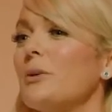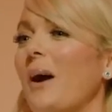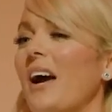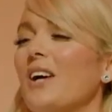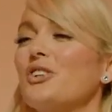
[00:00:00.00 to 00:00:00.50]

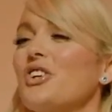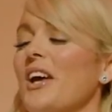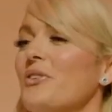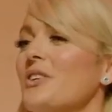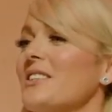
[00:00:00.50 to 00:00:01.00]
about how
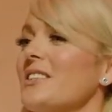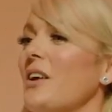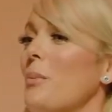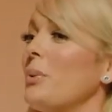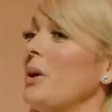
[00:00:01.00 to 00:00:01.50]
generous this
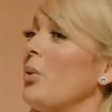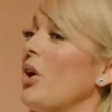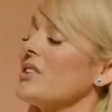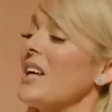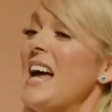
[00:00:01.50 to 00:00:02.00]
company
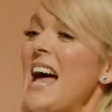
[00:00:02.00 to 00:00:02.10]
was,